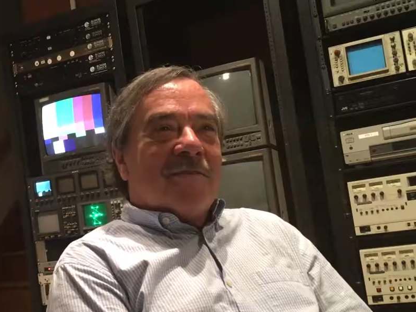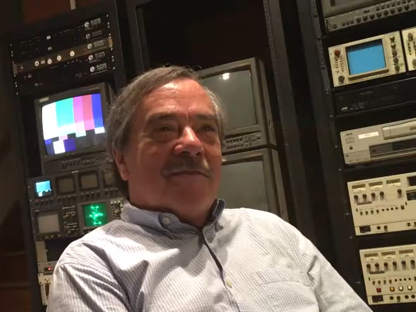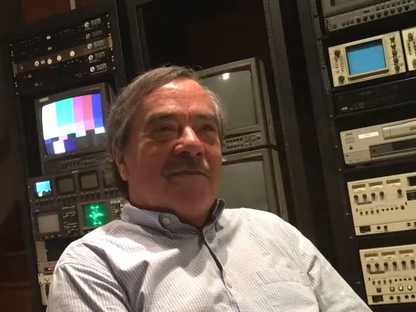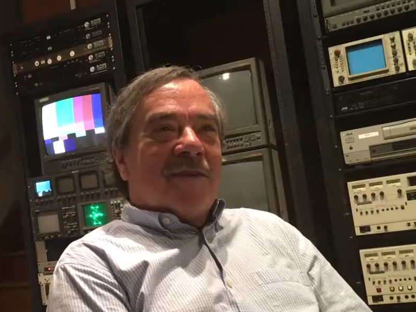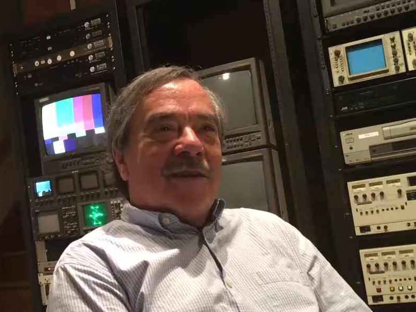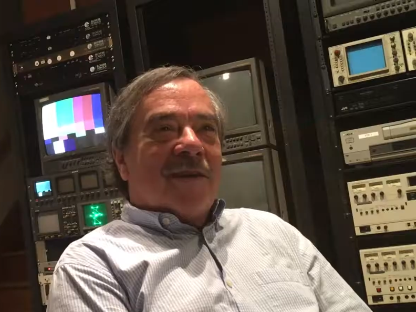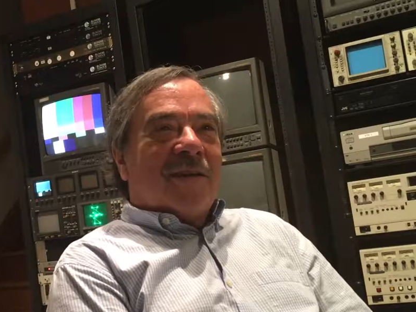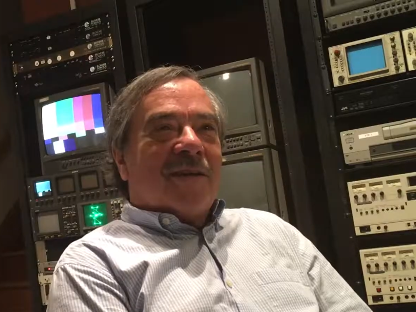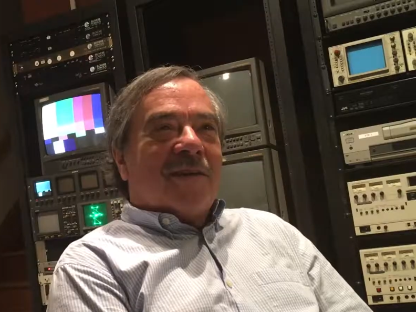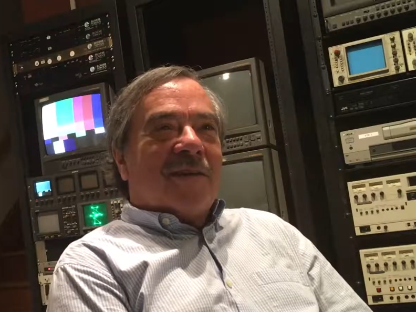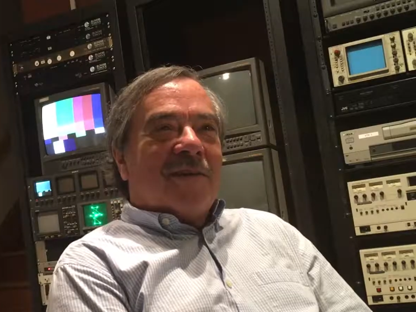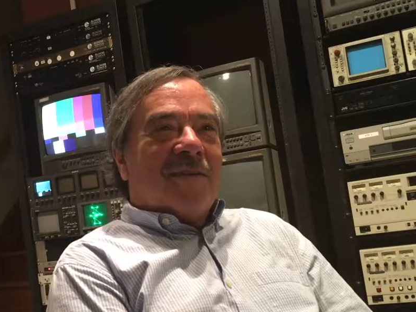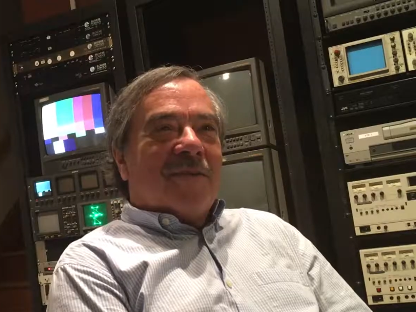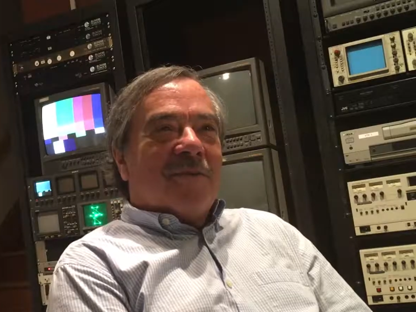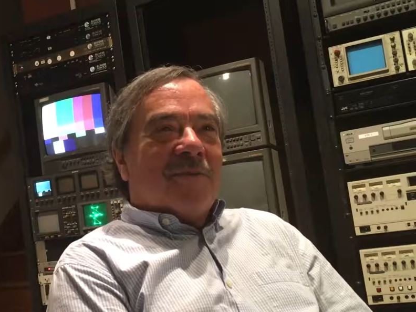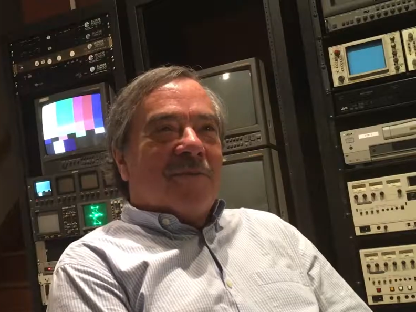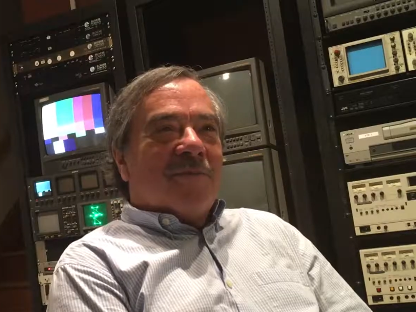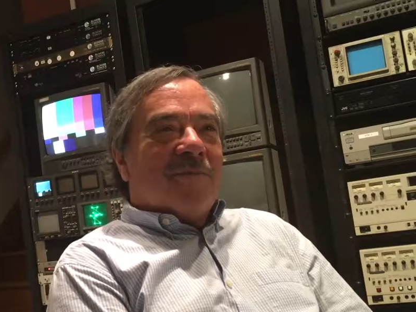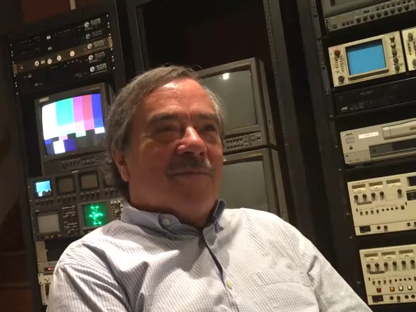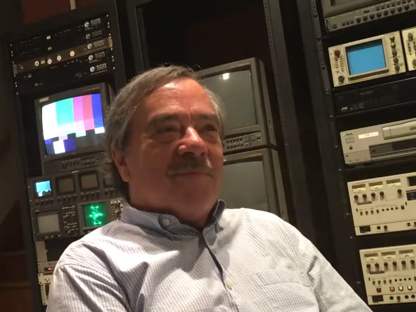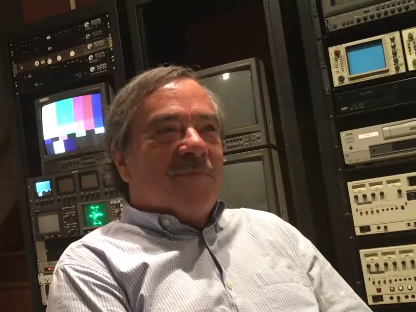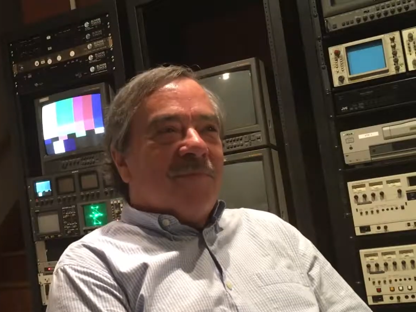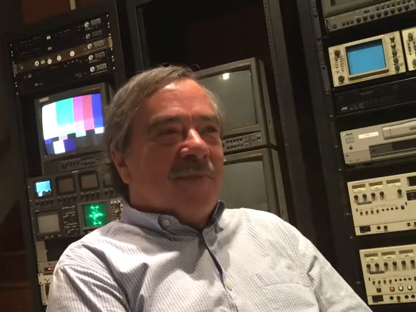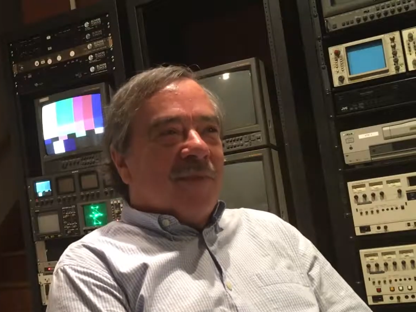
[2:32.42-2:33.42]
in fact. I know
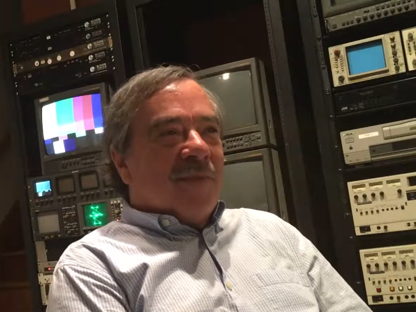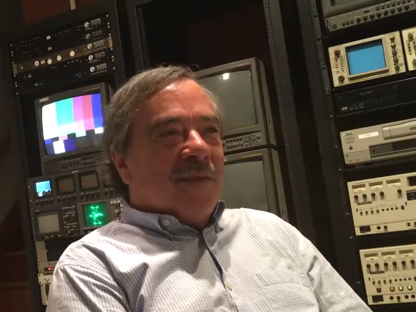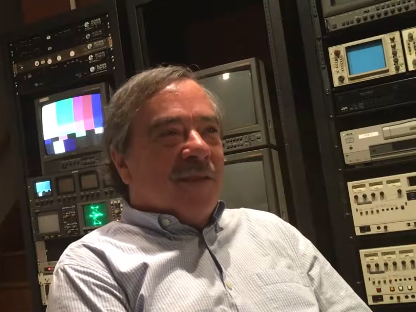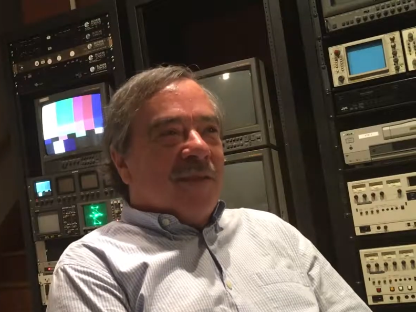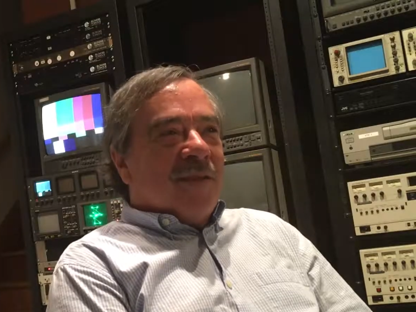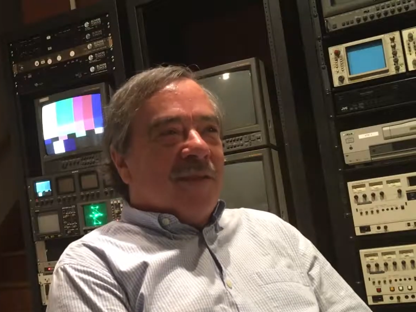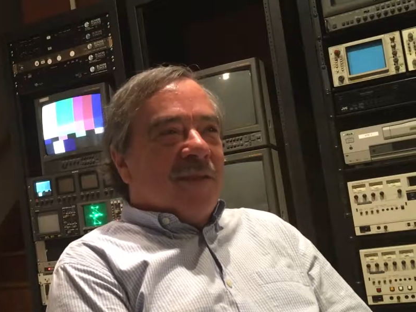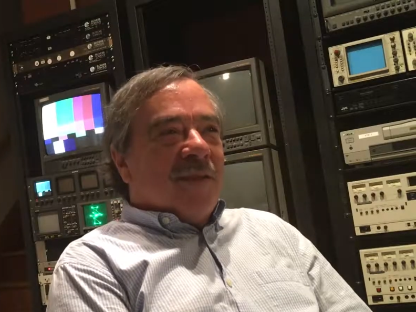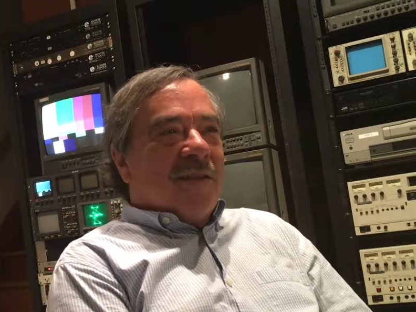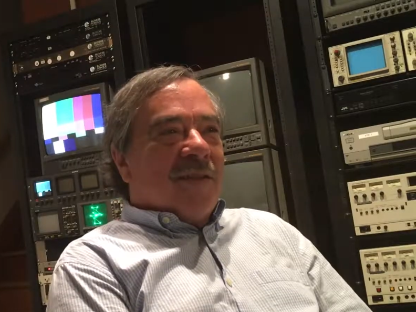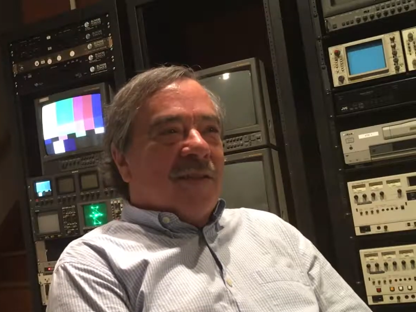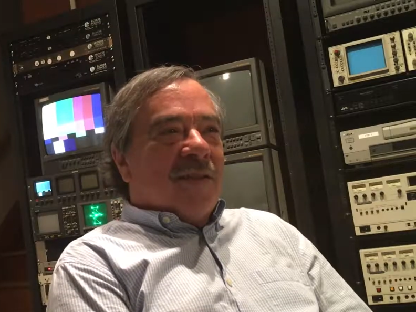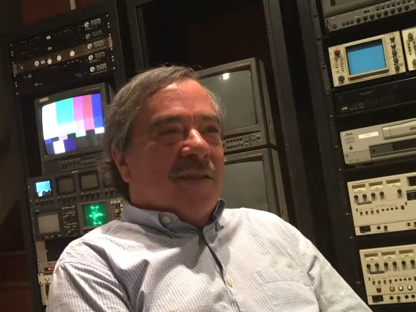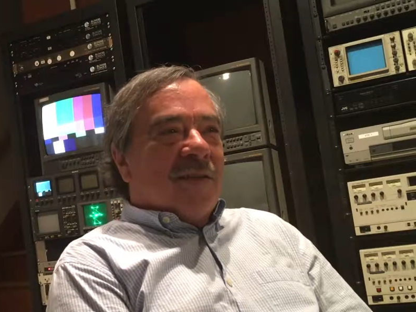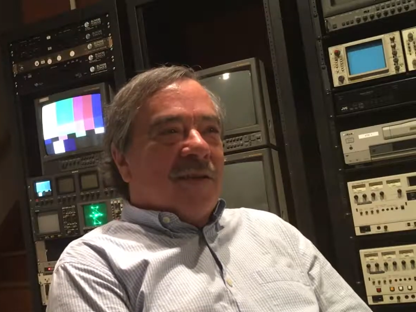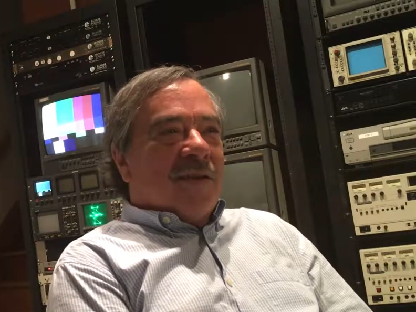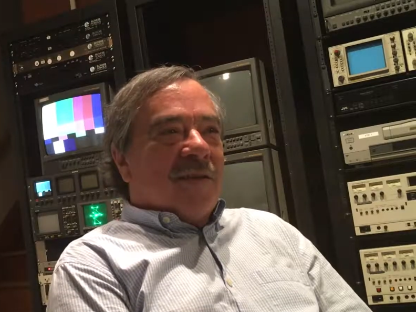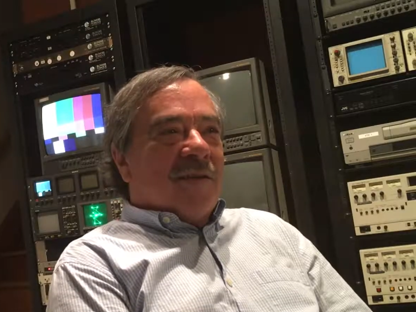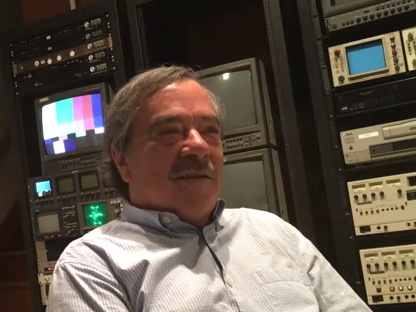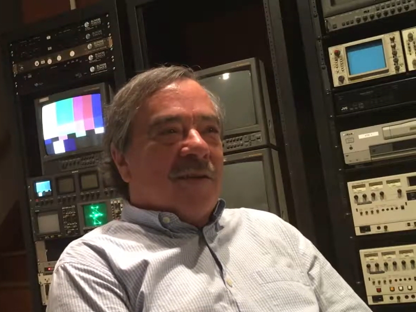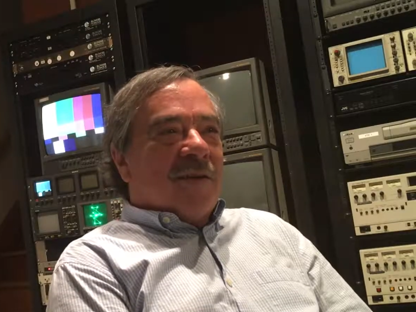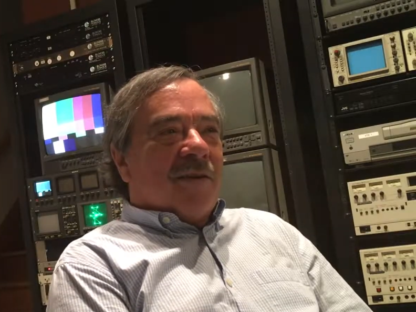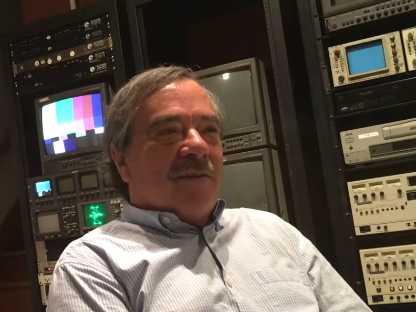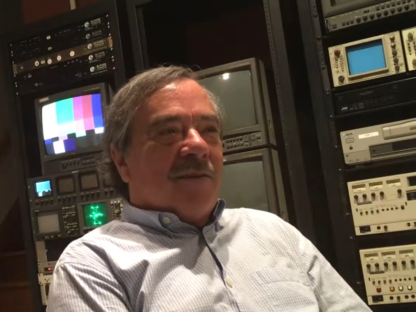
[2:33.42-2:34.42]

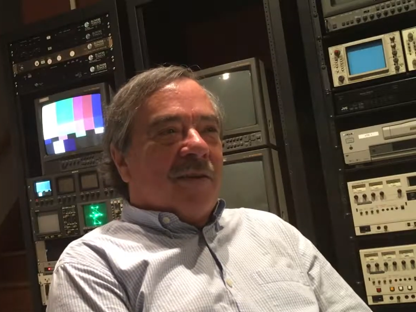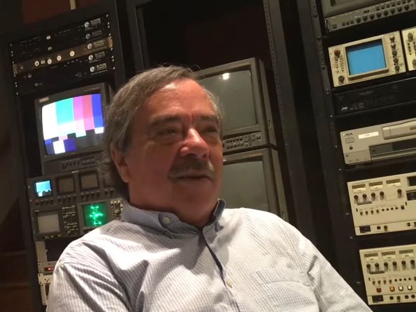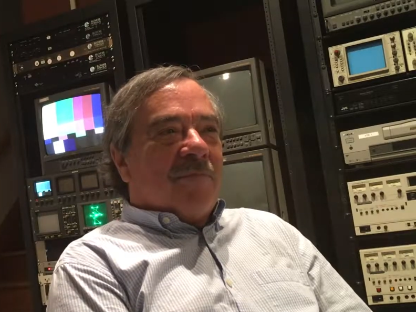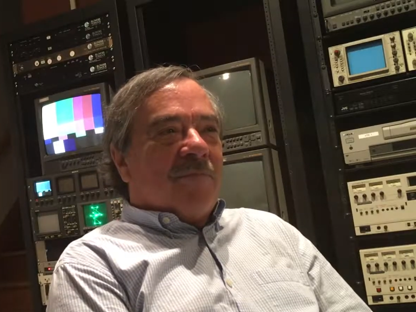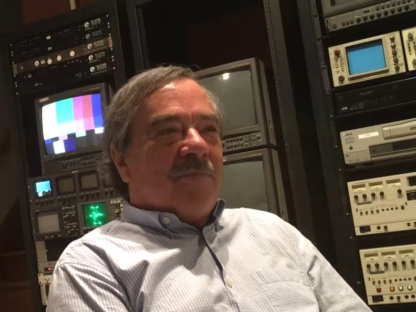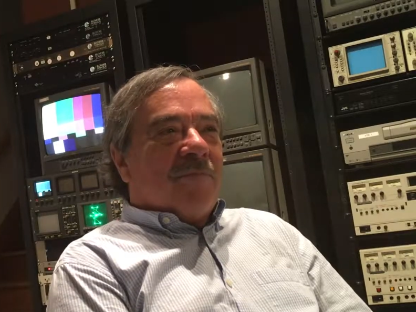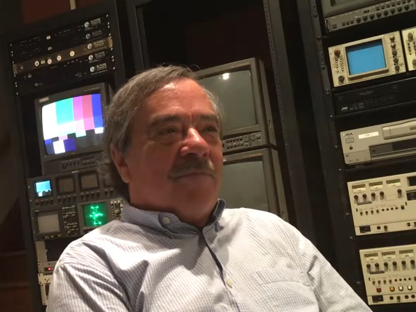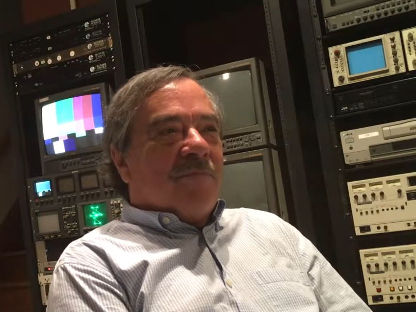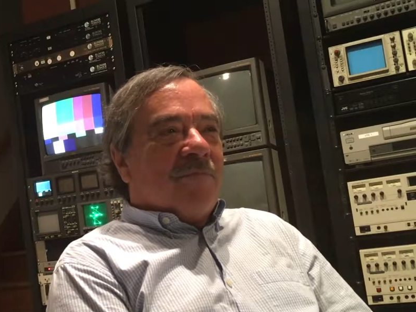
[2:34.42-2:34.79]
I